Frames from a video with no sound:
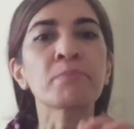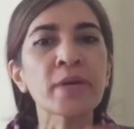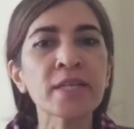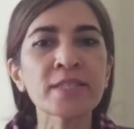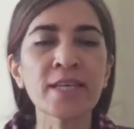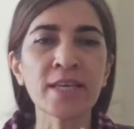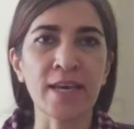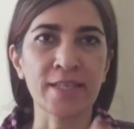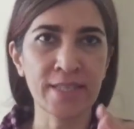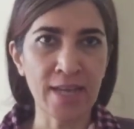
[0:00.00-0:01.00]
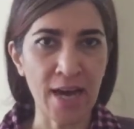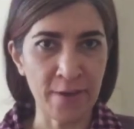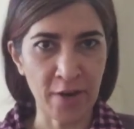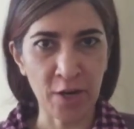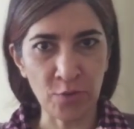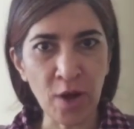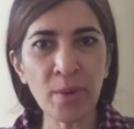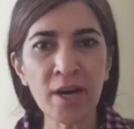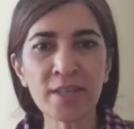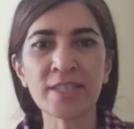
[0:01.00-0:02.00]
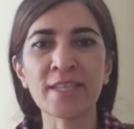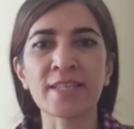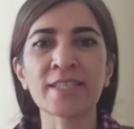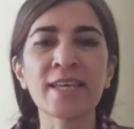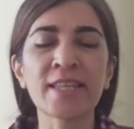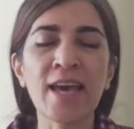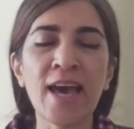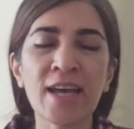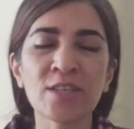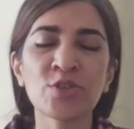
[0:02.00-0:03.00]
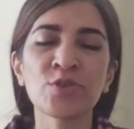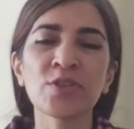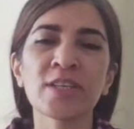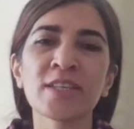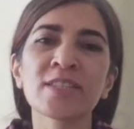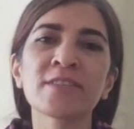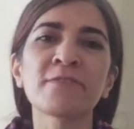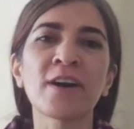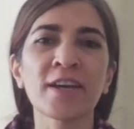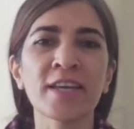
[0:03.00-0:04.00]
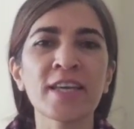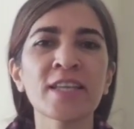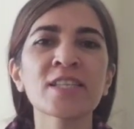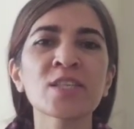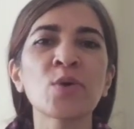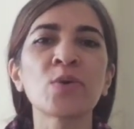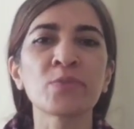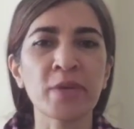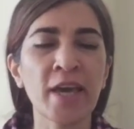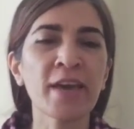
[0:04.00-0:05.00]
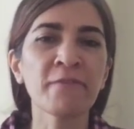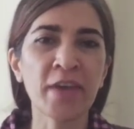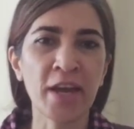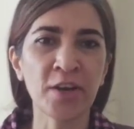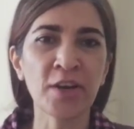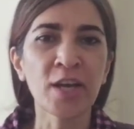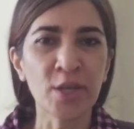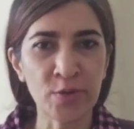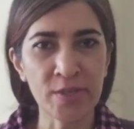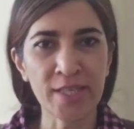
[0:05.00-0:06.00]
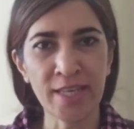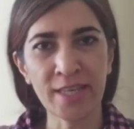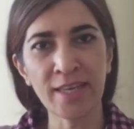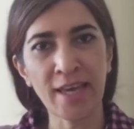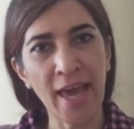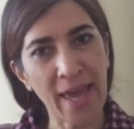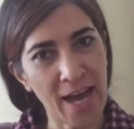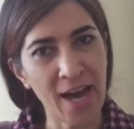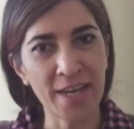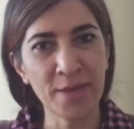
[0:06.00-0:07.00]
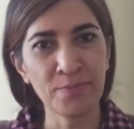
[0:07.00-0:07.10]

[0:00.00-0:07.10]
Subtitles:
Building a DIY robot that can actually define its own behavior using AI.